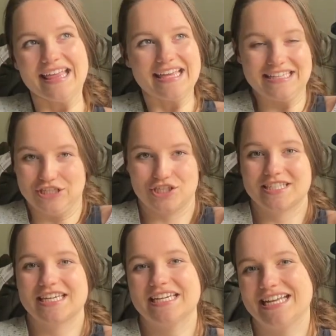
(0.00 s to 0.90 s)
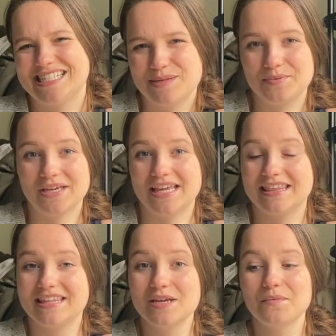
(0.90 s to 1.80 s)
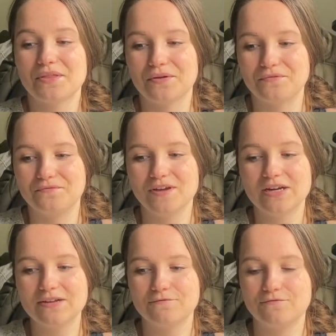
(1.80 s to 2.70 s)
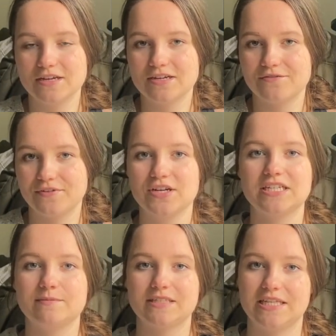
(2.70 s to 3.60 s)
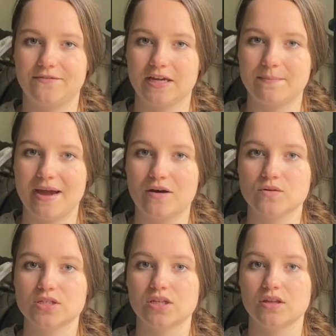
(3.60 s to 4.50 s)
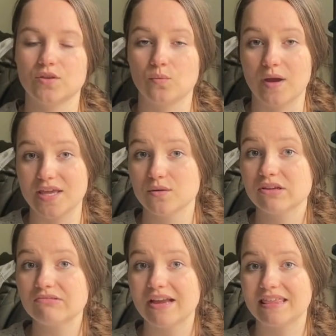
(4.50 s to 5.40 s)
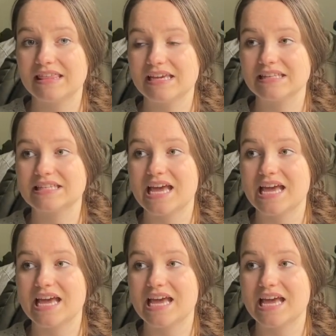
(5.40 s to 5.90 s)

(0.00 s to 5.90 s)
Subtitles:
it's just like an edTPA thing where they're very, very, very specific about the way you can write things